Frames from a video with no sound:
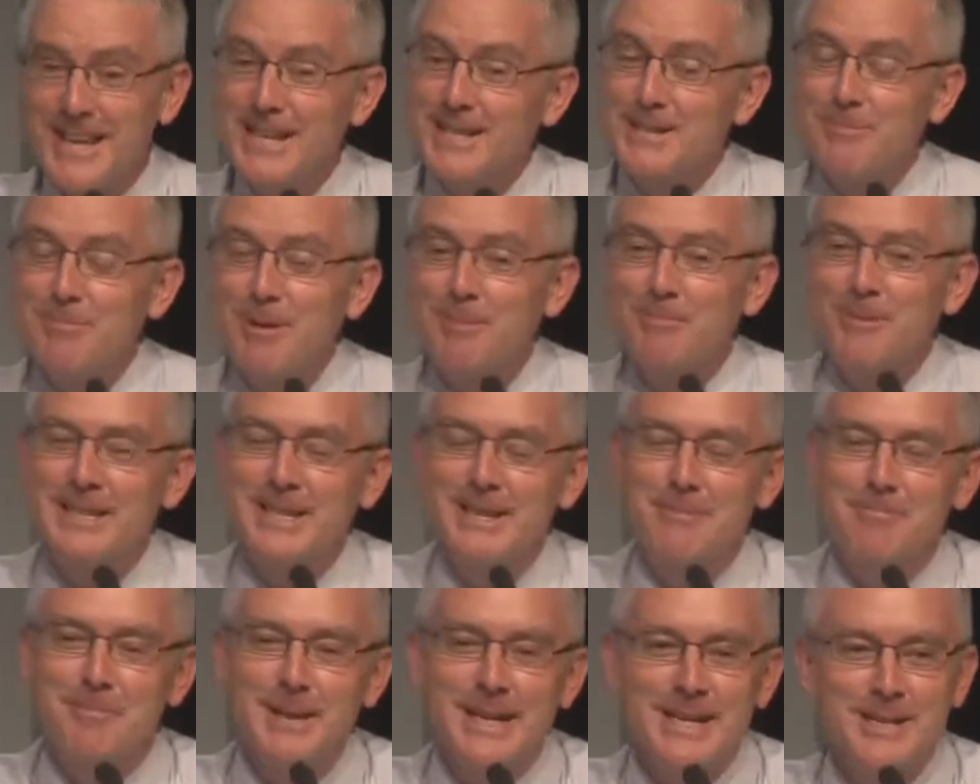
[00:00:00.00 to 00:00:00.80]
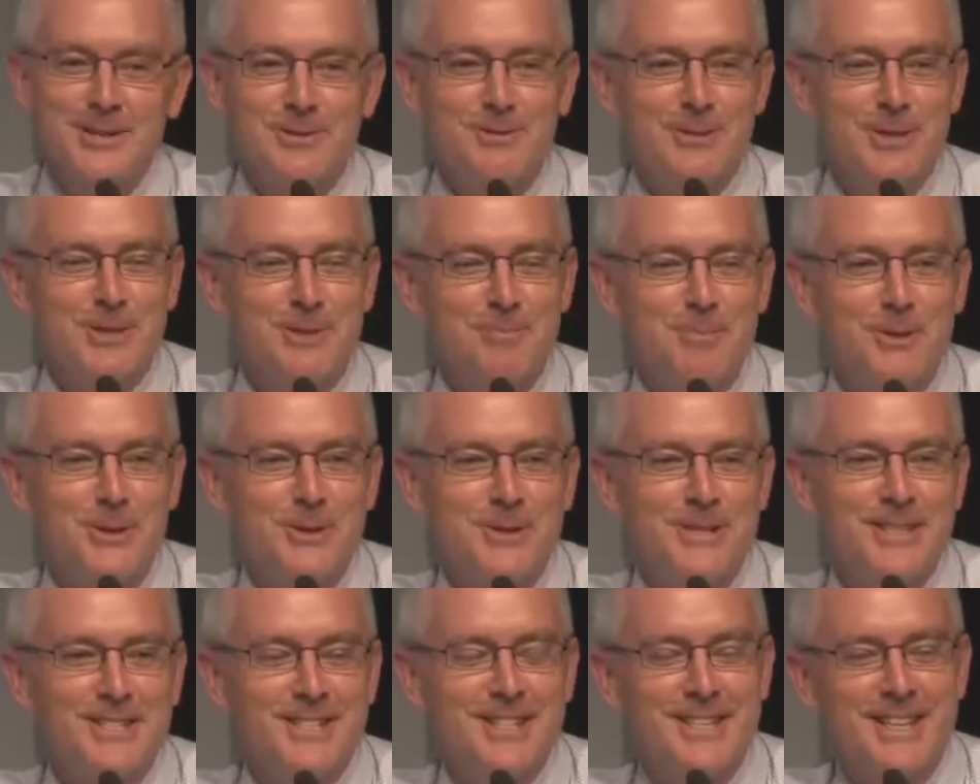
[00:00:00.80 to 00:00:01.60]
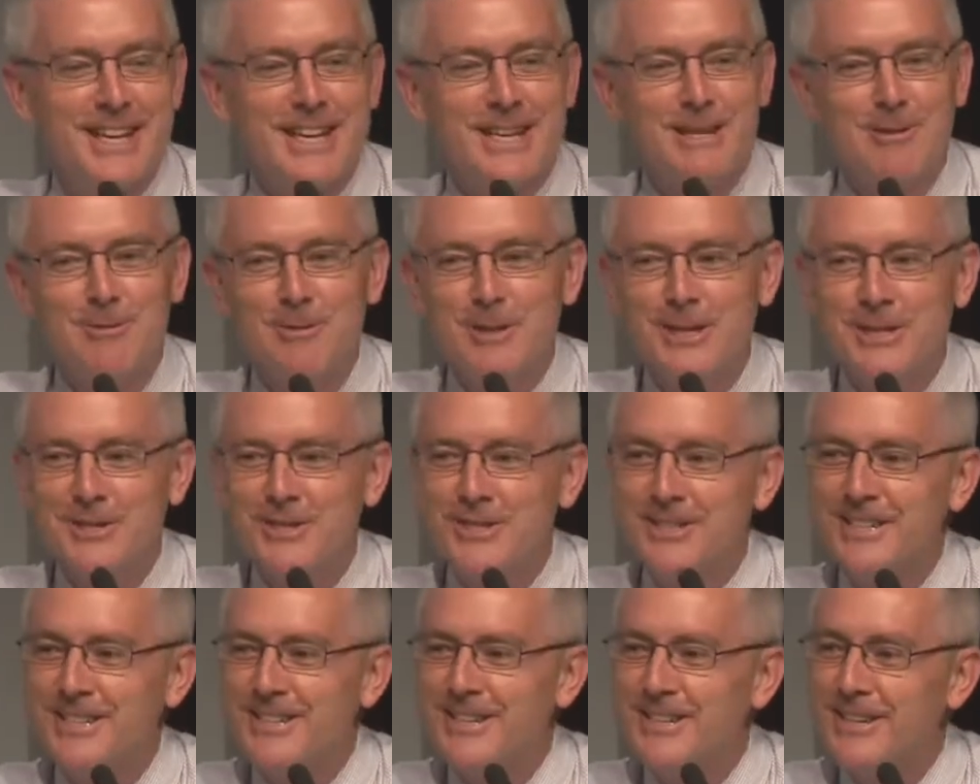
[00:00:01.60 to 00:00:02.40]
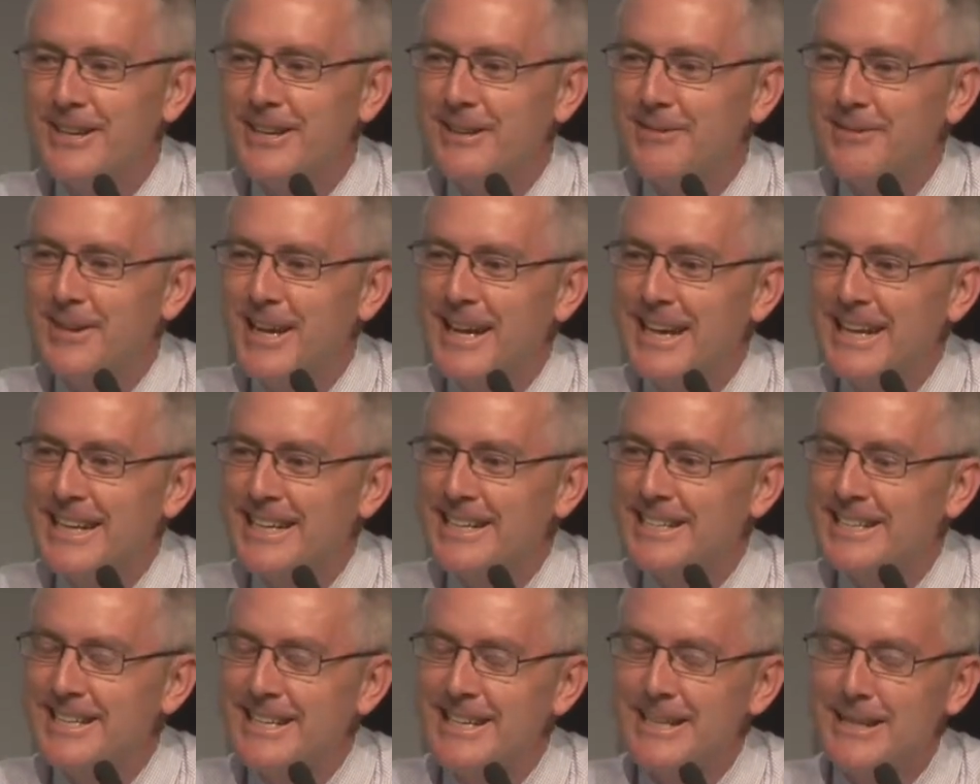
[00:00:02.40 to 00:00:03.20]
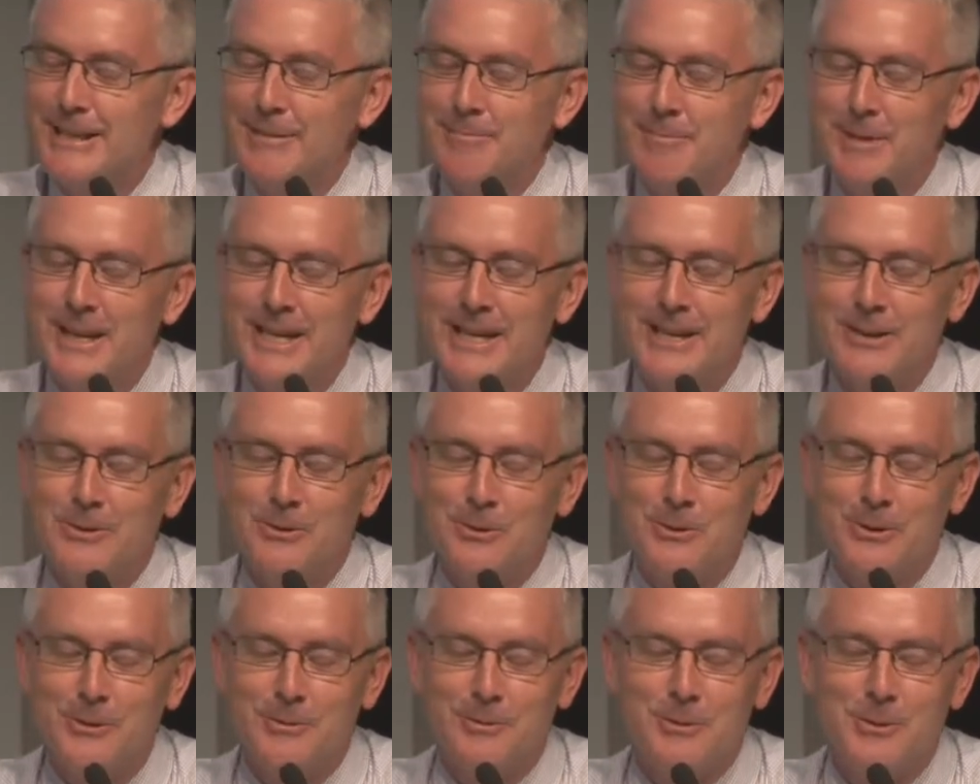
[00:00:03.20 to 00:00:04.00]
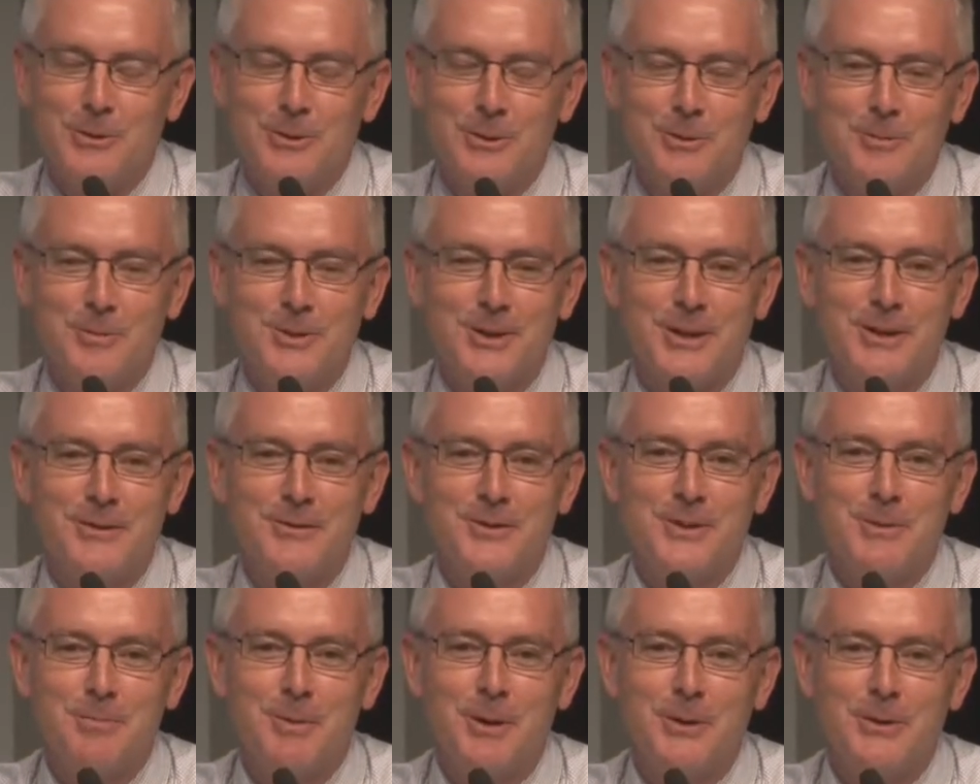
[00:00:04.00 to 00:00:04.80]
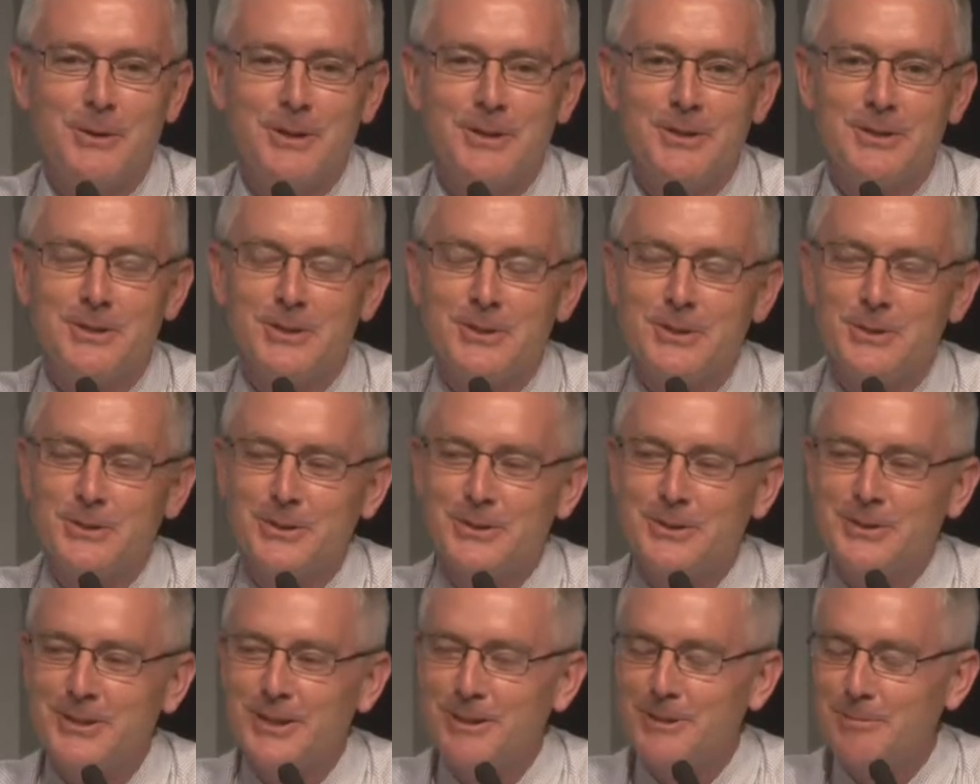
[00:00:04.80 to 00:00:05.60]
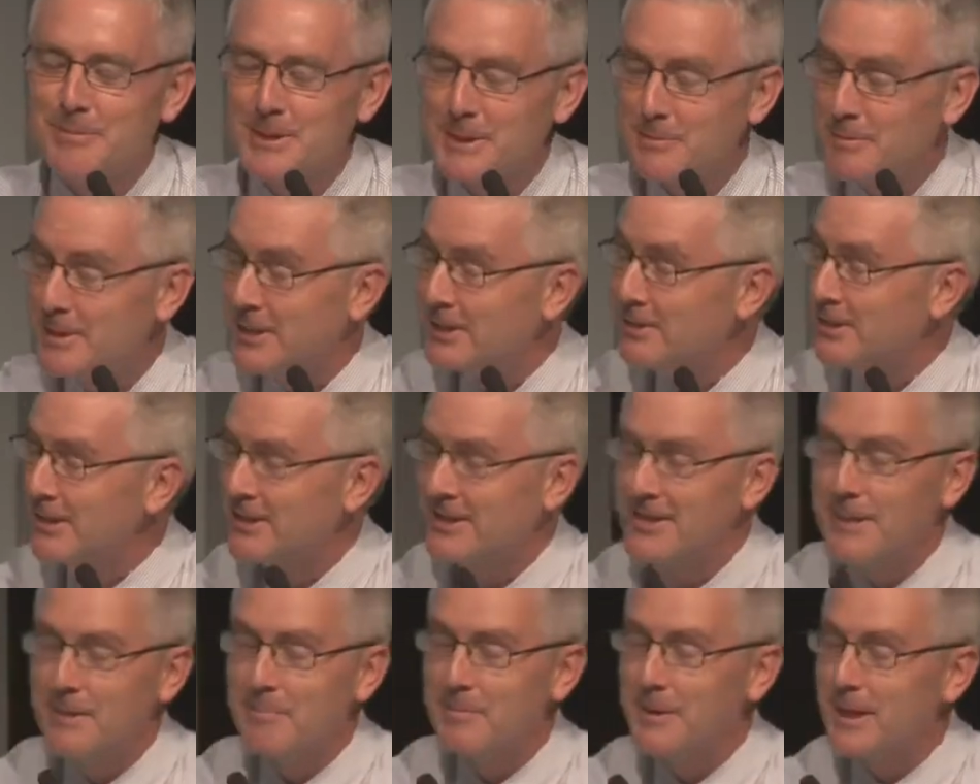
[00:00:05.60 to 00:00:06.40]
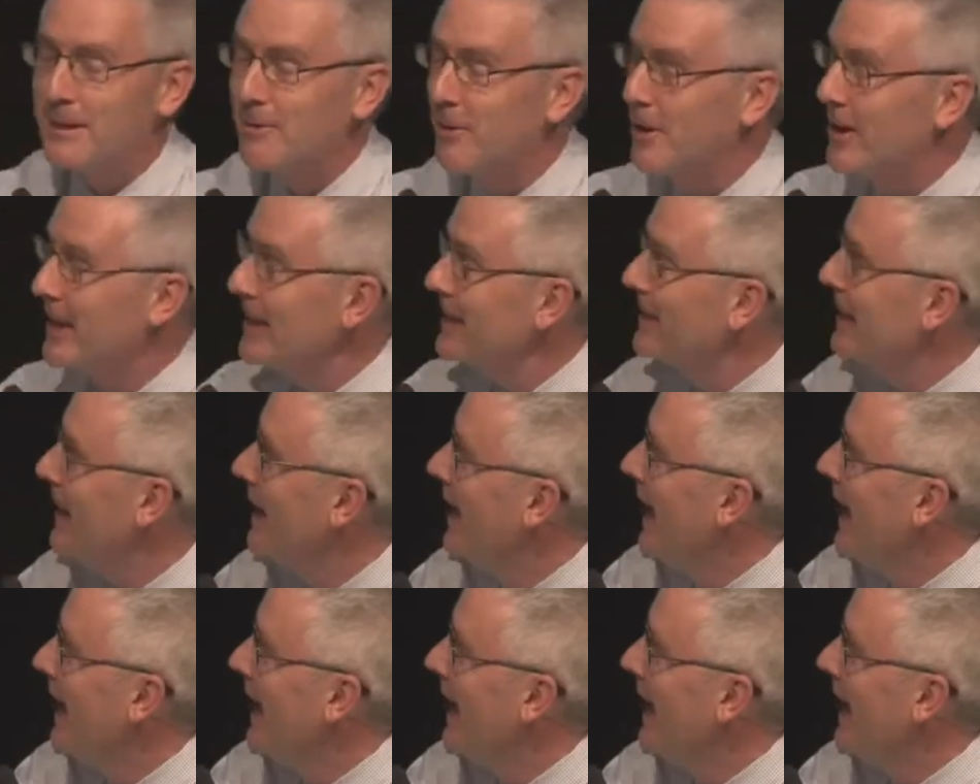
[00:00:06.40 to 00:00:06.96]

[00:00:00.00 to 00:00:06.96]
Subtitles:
probably the best response to that question that I've had at all the forums I've spoken to, so I must be doing something right.